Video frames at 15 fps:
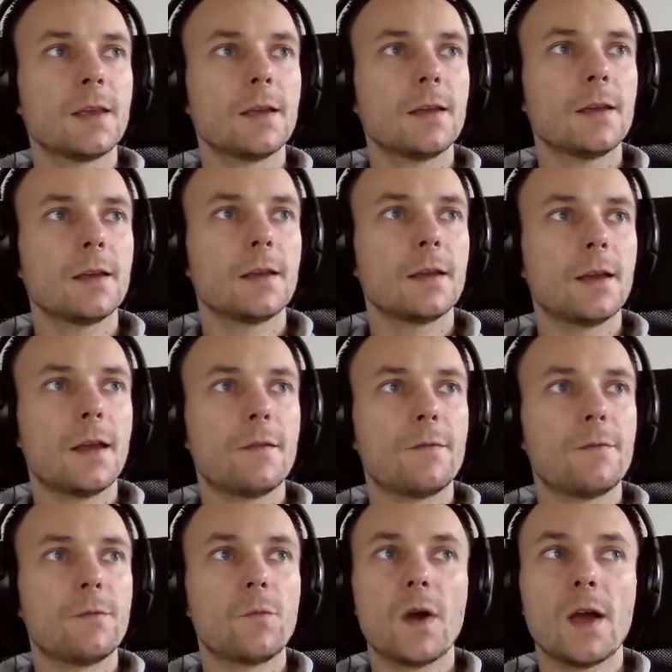
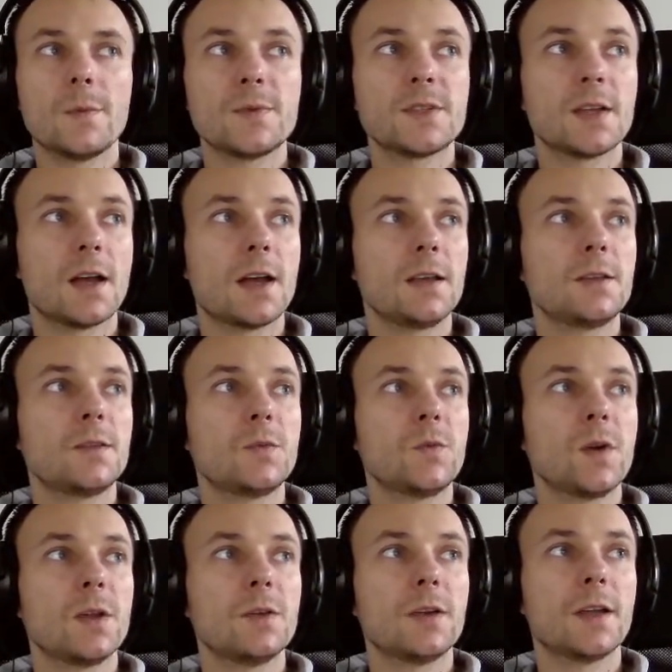a website
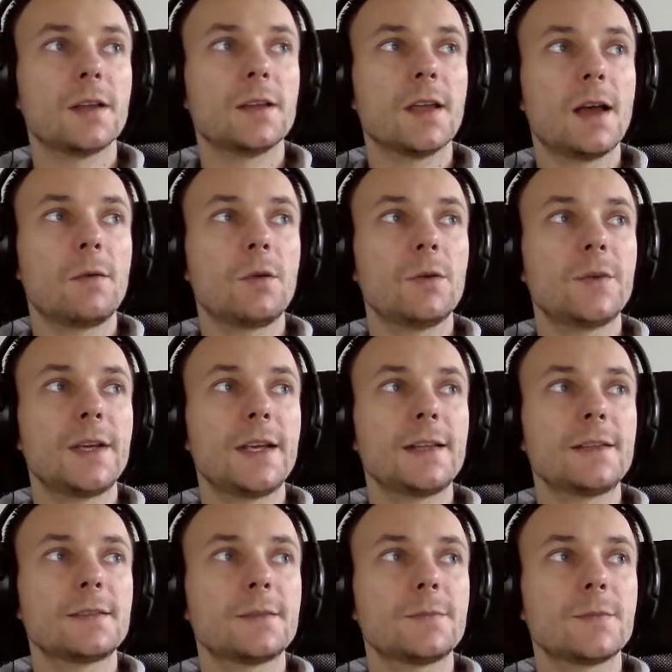where you can download
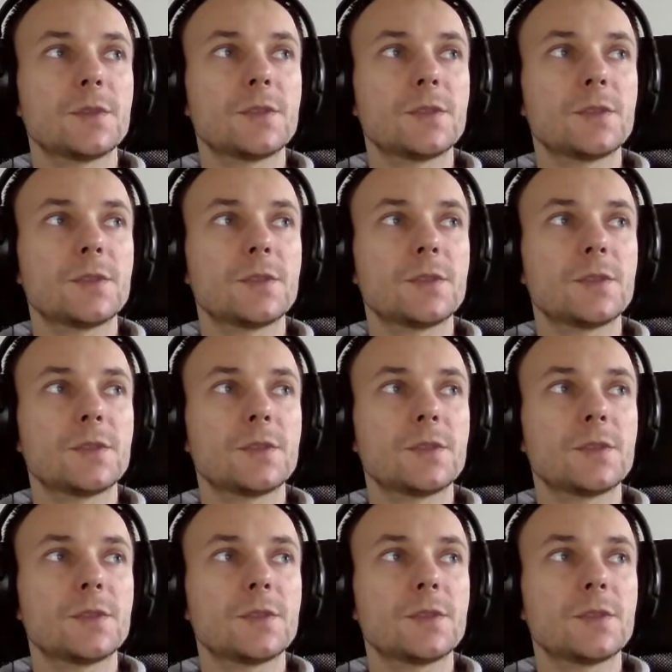it.